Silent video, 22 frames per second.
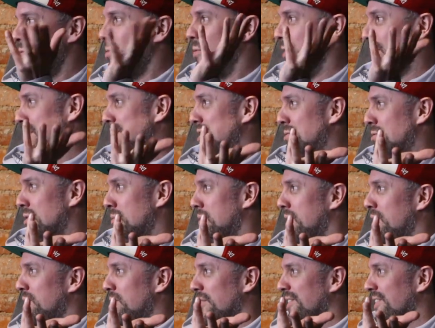with it's
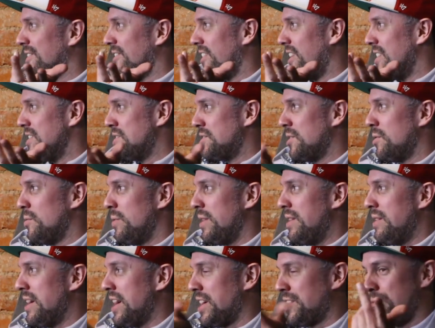remote work right so
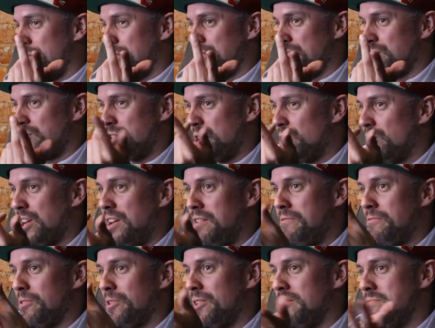we actually went to
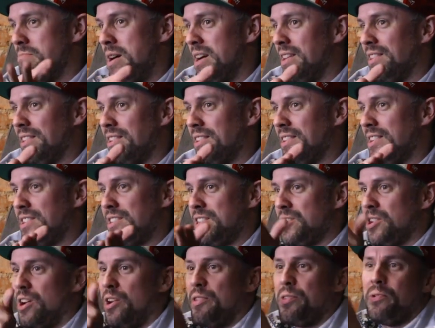turkey for a month because
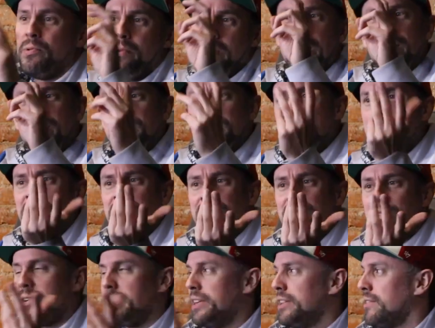it's on the way to south
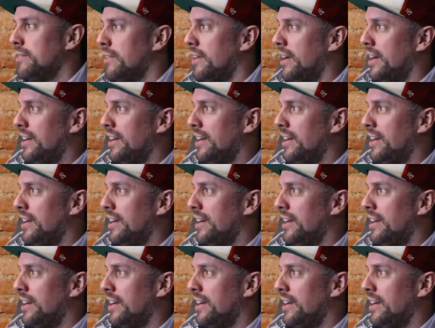korea yeah right?